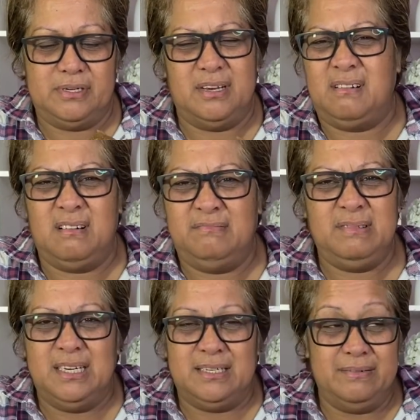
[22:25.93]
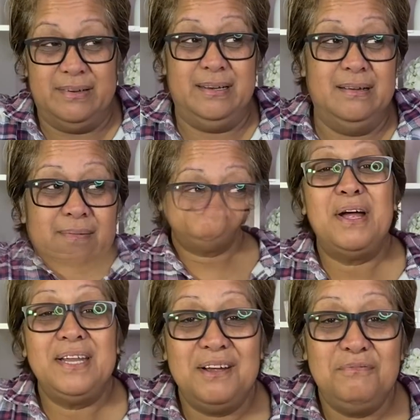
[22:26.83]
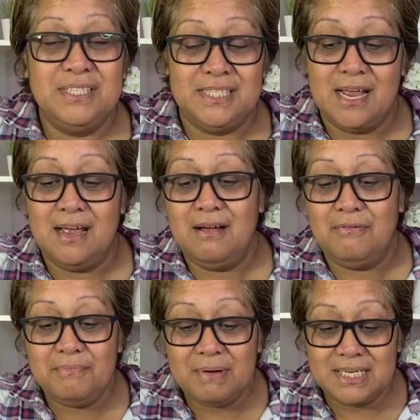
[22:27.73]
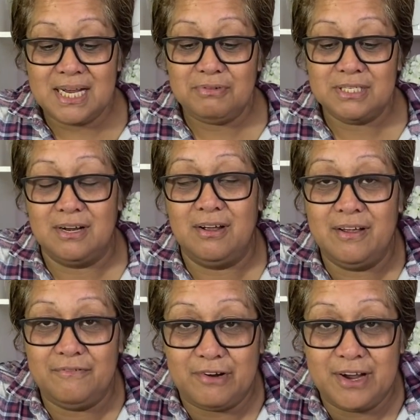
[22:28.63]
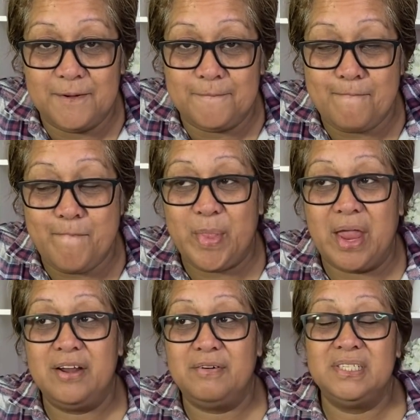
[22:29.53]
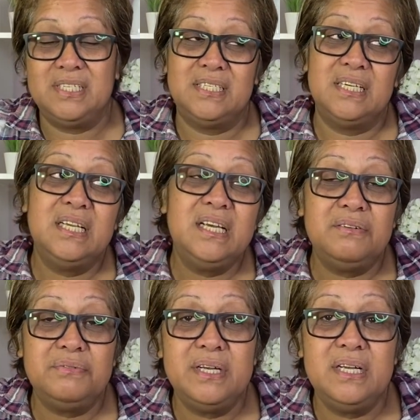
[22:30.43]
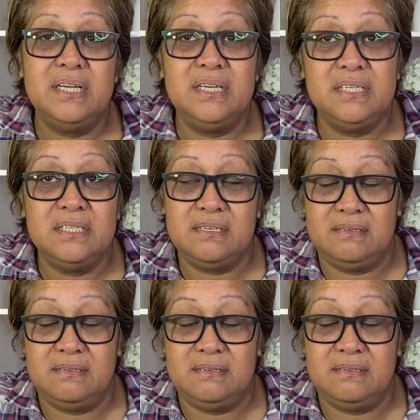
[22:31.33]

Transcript: I really don't. See, when my dad was alive, right, and I was just a little, you